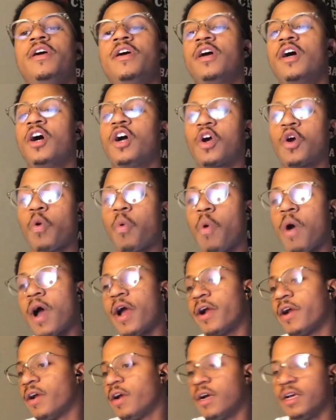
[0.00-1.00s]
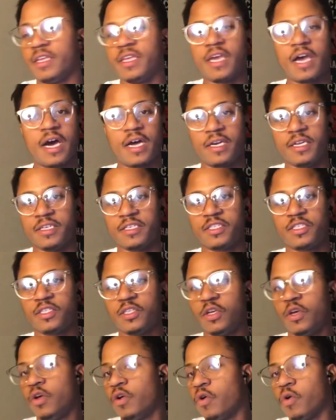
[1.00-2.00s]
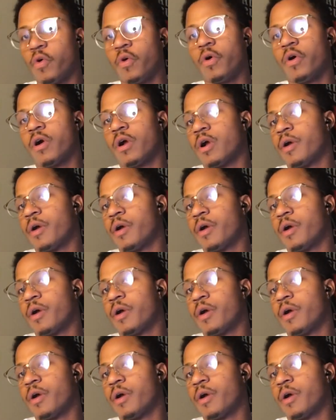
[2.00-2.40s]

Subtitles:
acquire a Giannis or